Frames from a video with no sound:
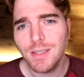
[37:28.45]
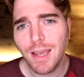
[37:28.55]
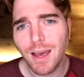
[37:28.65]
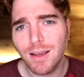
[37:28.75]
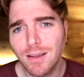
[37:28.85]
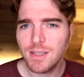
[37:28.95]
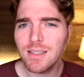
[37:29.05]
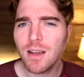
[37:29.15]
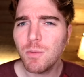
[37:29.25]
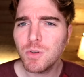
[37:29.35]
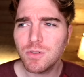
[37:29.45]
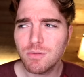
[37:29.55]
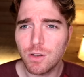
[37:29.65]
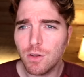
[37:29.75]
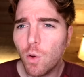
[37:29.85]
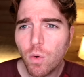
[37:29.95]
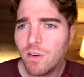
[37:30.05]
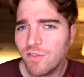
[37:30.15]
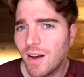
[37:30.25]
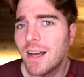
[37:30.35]
Yeah, that's almost
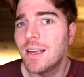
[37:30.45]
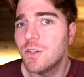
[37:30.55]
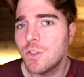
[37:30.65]
glorifying